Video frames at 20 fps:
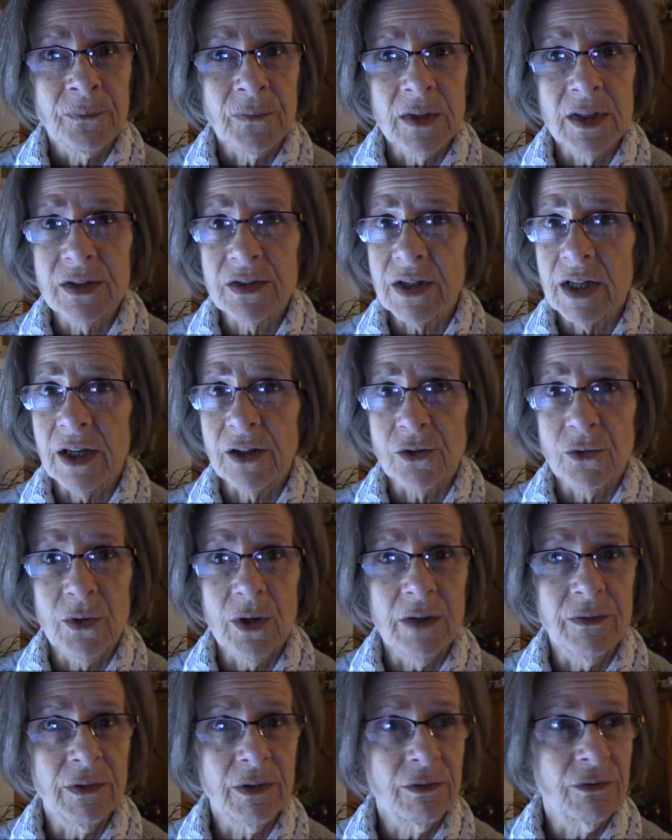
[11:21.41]
Is that
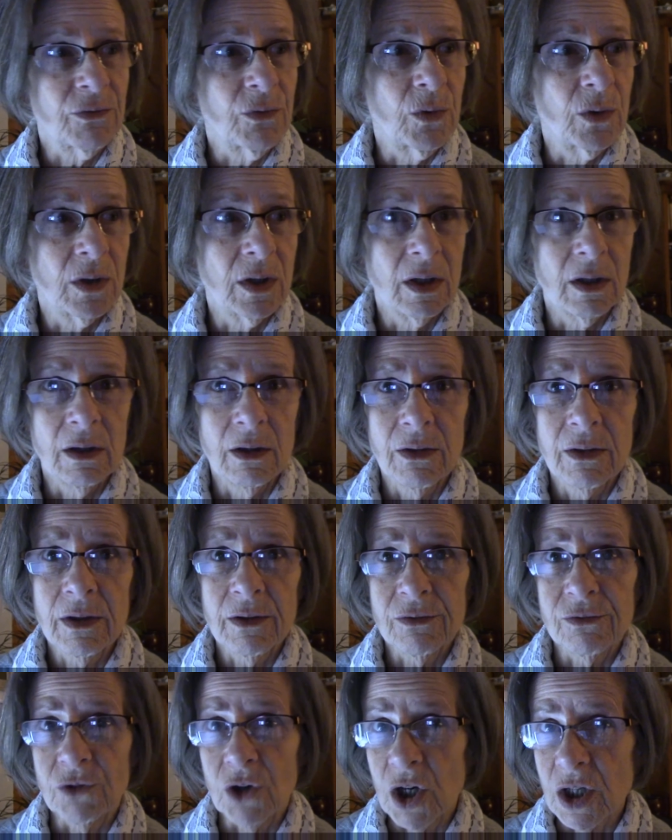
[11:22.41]
craving for the
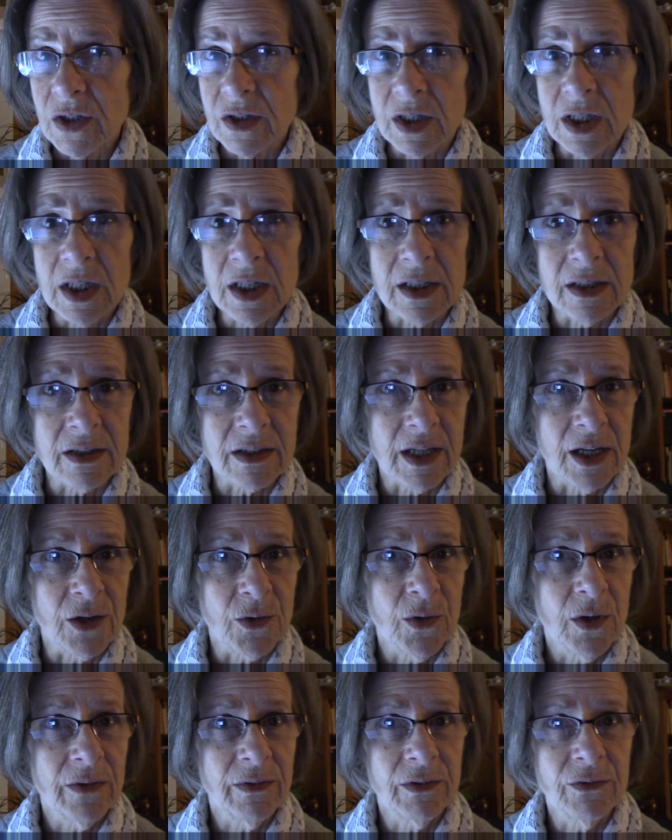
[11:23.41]
frosting? Is that
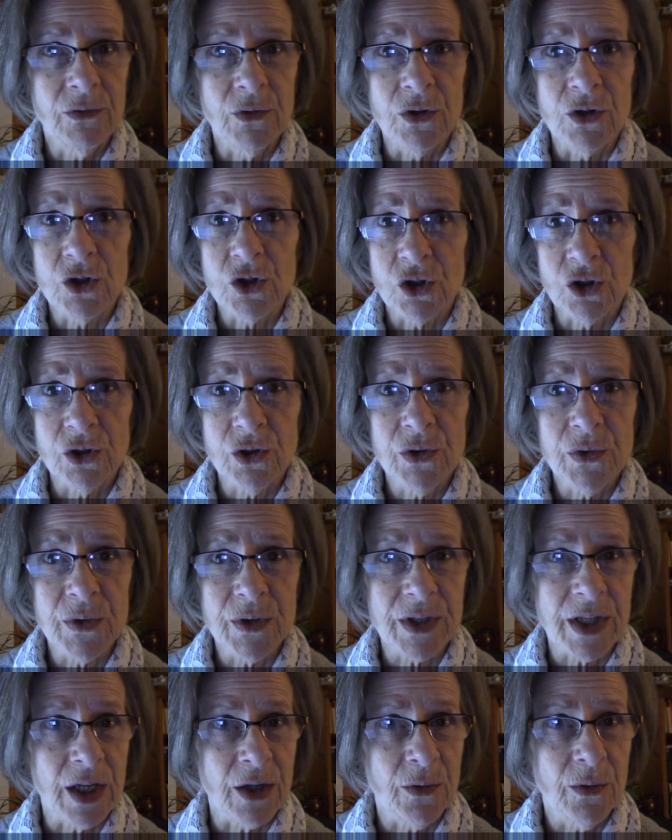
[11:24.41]
craving for the sugar?
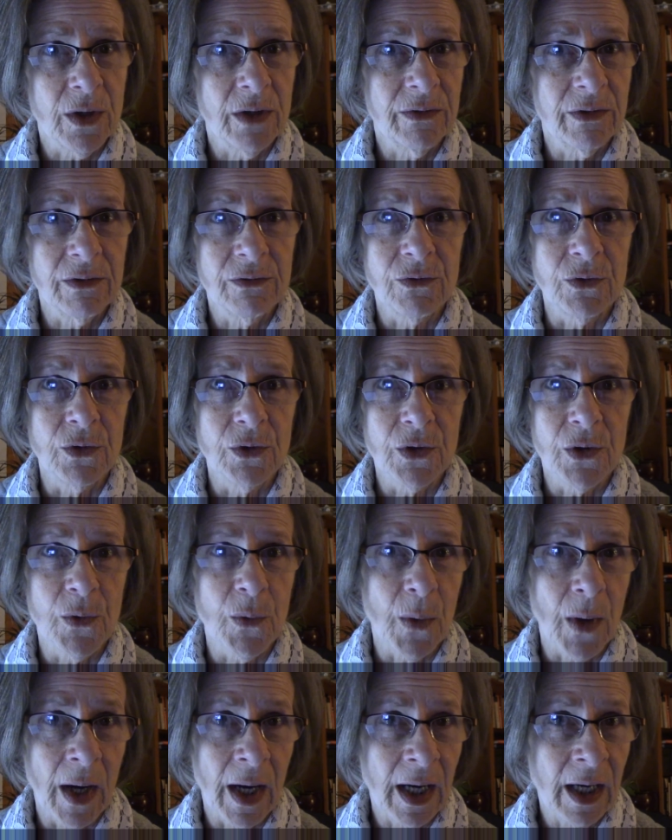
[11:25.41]
Is that craving for a
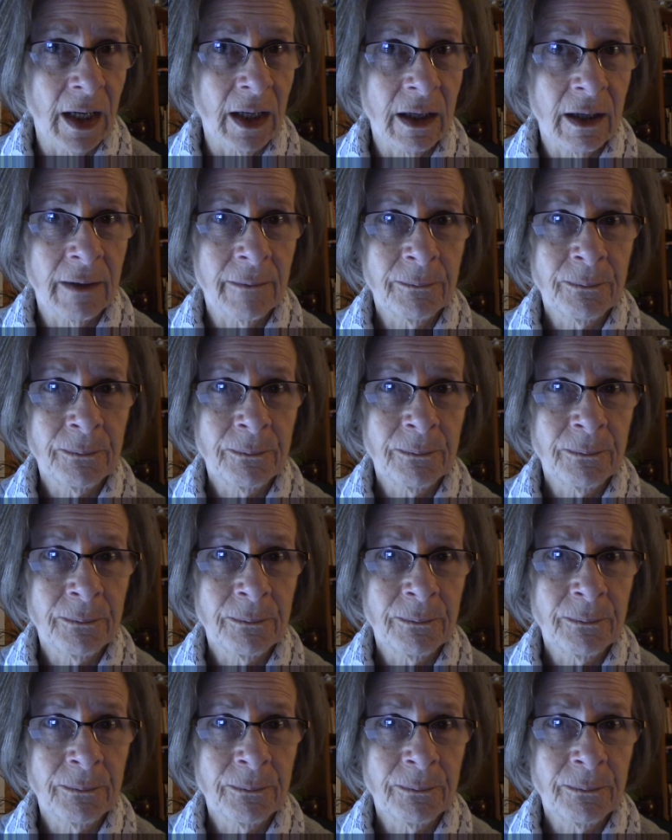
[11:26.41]
grain?